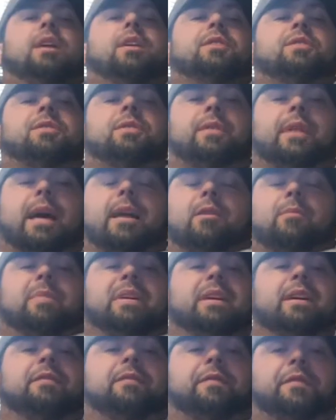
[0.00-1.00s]
So that'll
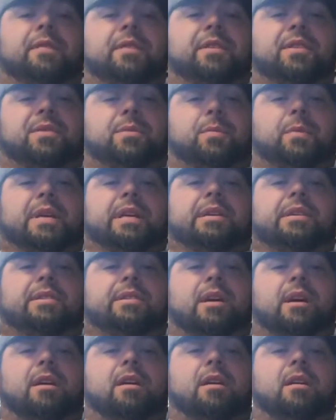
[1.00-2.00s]
be it for this week's
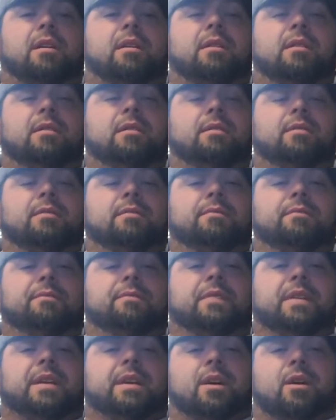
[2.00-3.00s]

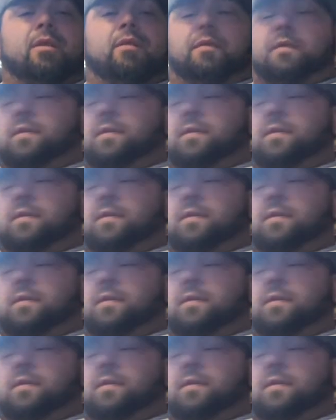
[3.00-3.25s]
video